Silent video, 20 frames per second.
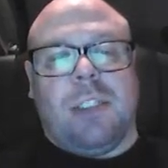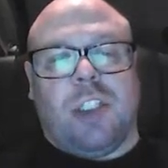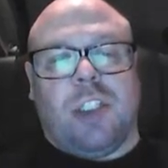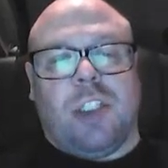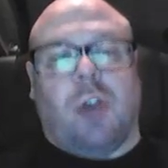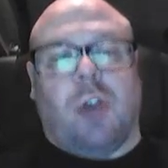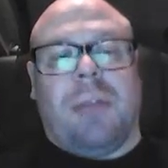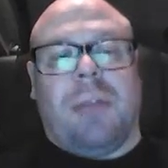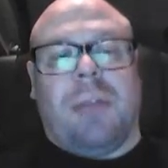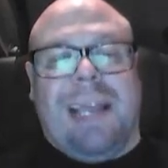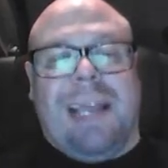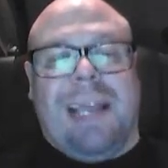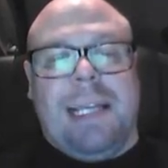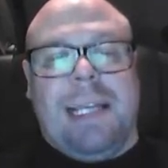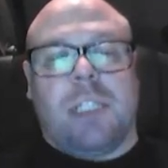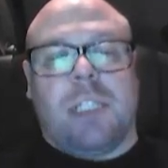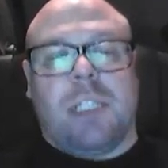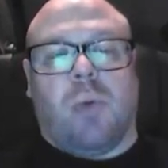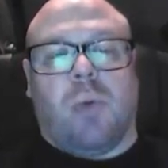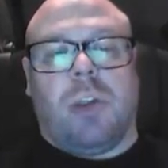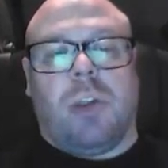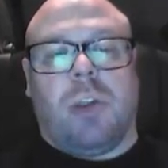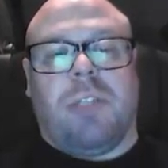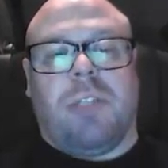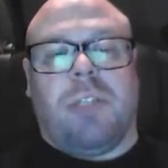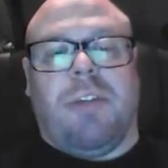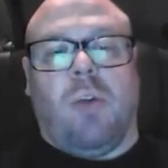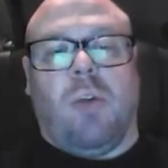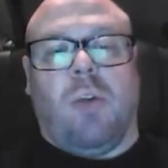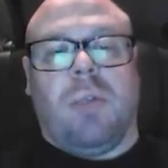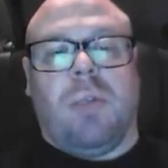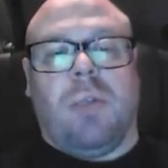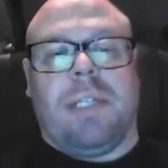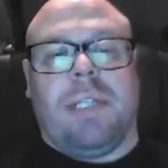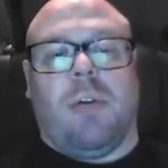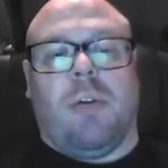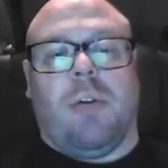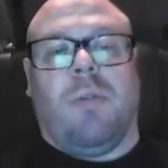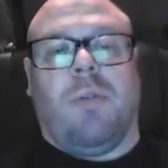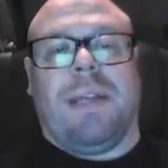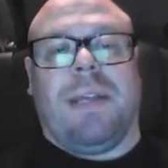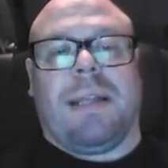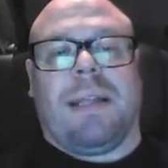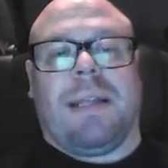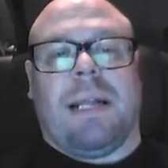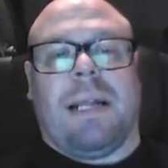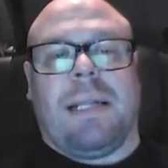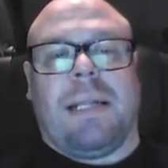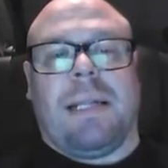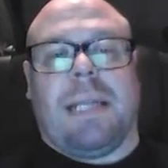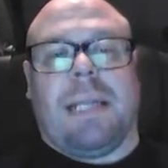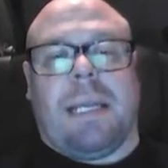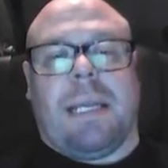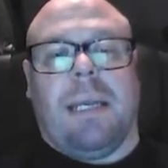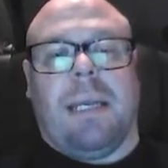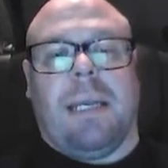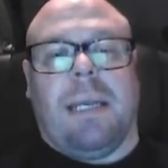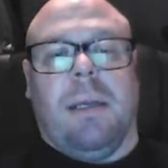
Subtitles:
southeastwards, if you notice here, over the Atlantic.